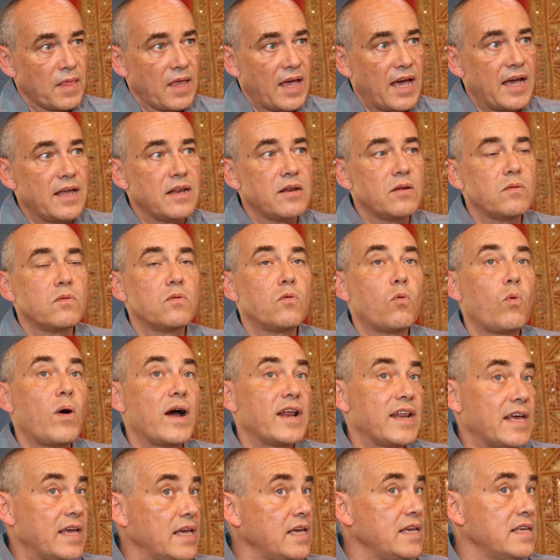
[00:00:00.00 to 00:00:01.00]
and
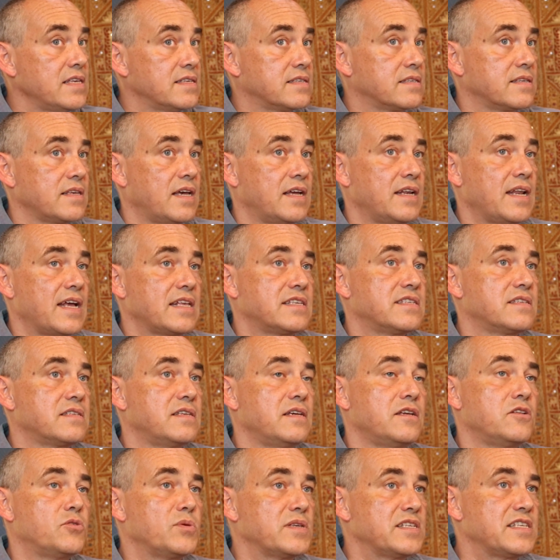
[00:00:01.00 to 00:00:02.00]
what is, and that's
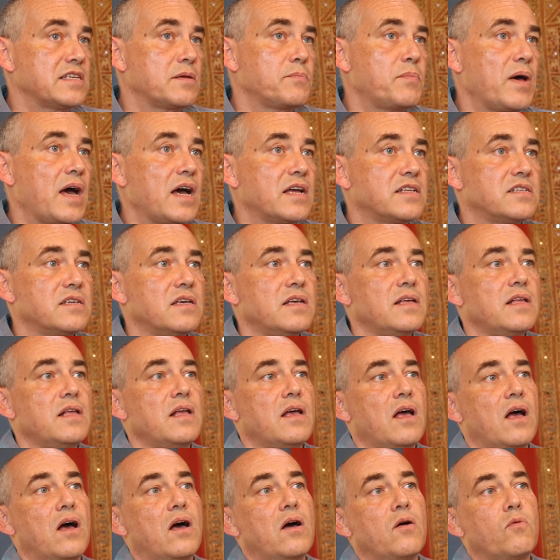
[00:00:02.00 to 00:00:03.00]
the interesting part,
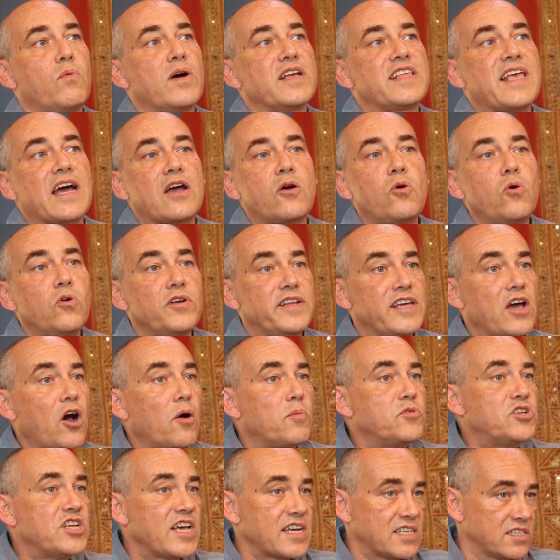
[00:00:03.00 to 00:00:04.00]
what I call the
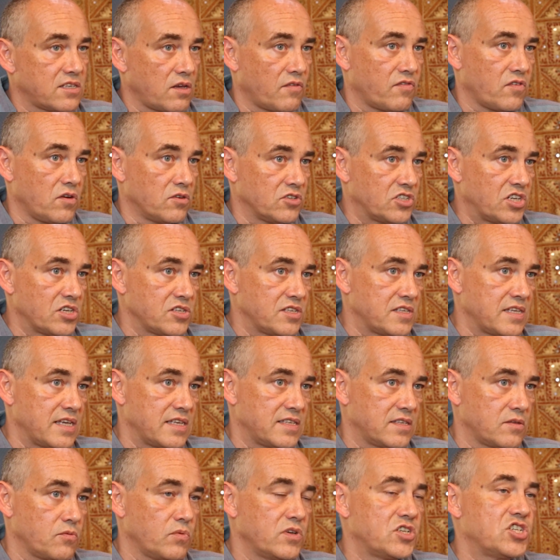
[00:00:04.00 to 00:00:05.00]
objects of
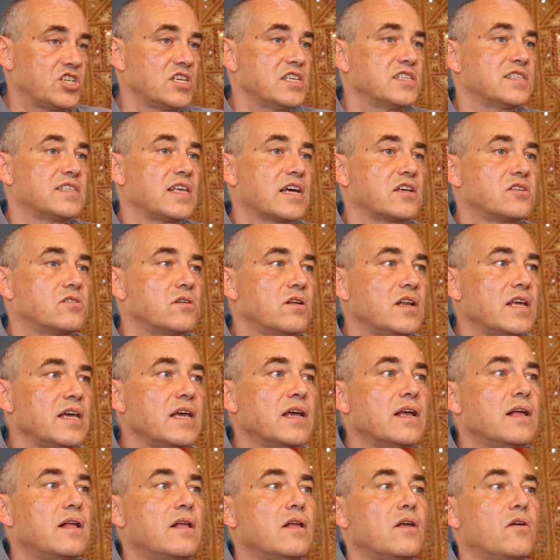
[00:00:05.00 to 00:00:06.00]
consciousness, which is actually
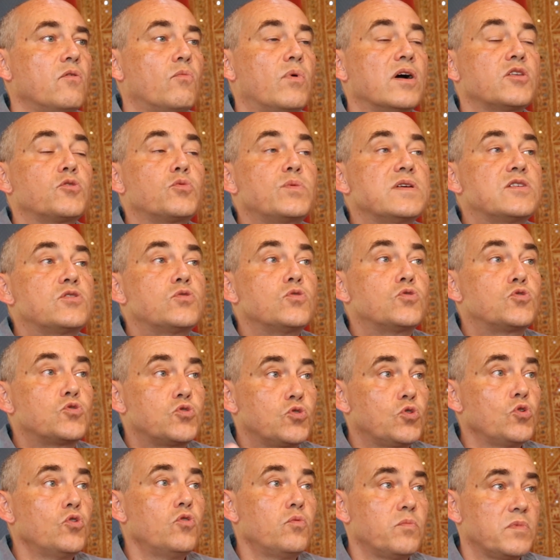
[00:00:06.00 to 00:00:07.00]
what we
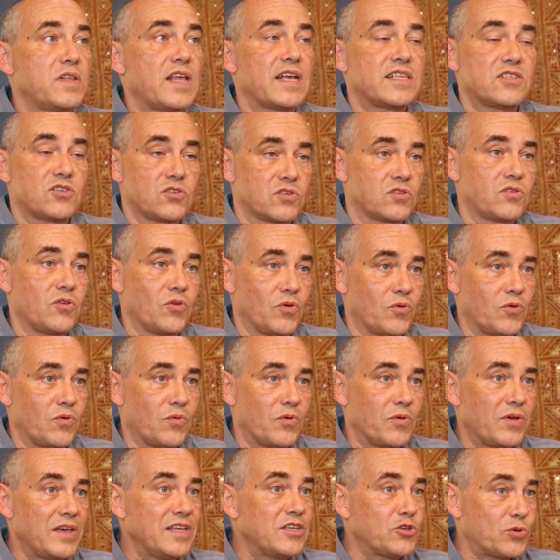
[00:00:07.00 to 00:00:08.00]
assume that's
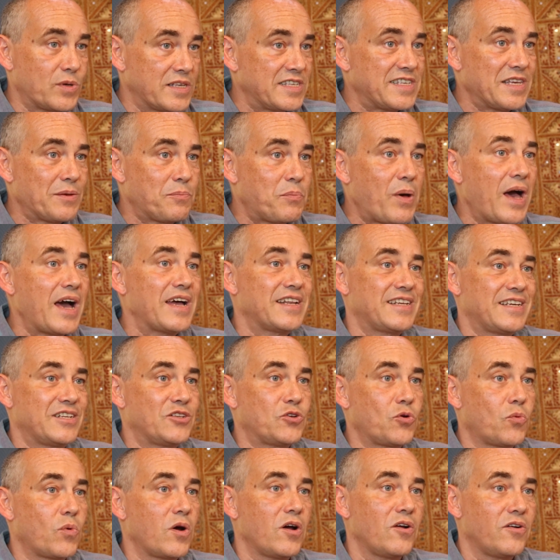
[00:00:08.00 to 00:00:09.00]
the interesting part in
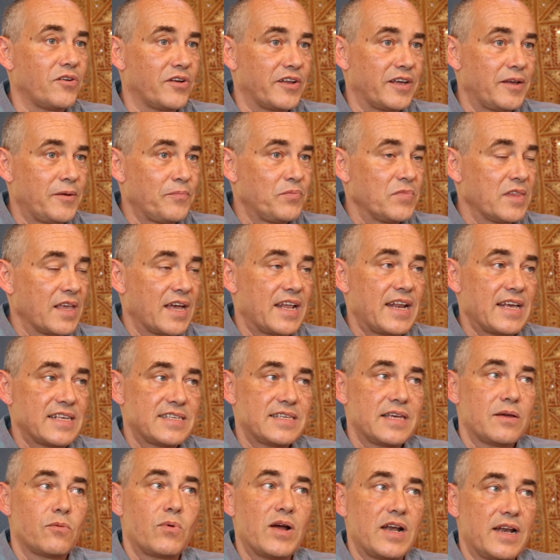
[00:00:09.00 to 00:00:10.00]
the world. And I
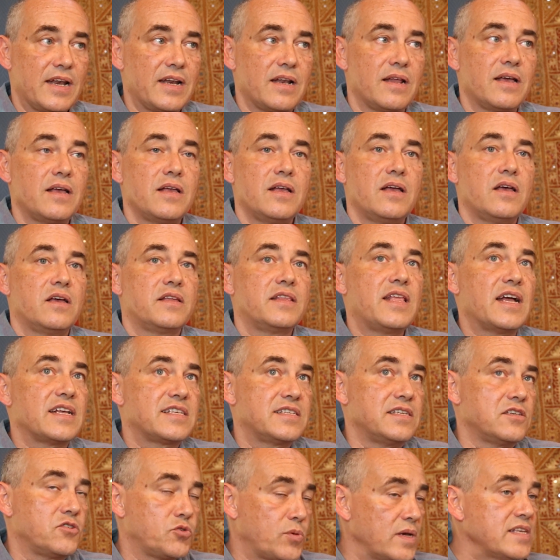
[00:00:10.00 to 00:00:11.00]
say, well,
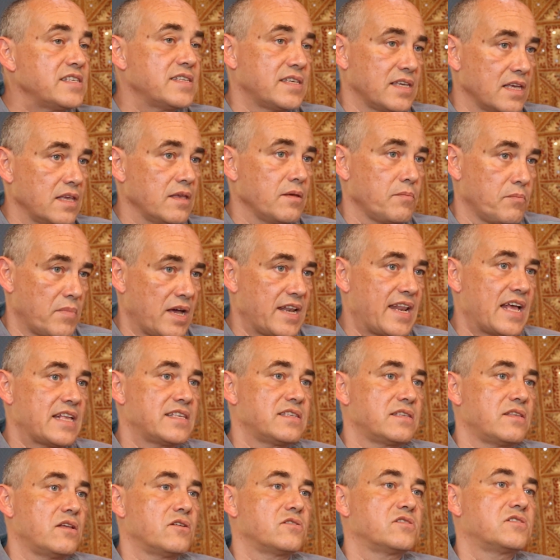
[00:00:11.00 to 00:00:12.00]
that's interesting, but
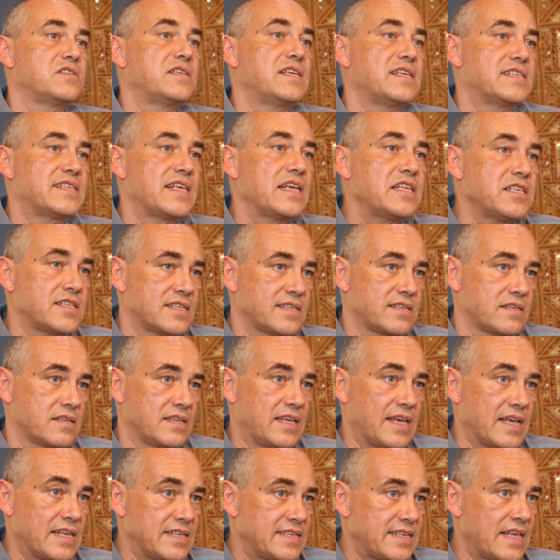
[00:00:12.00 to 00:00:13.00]
that's not the essence.
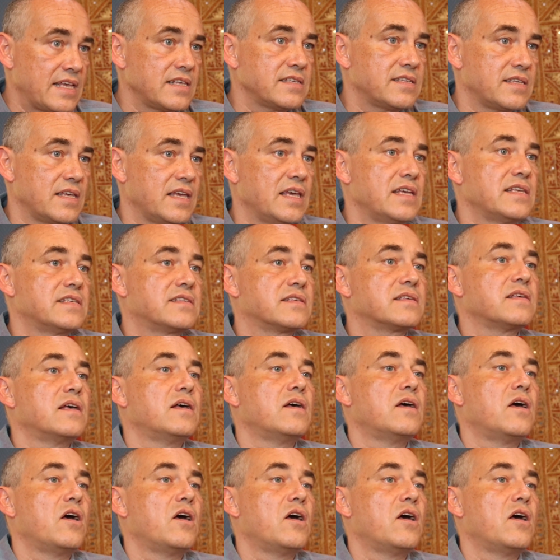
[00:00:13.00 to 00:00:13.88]
The essence is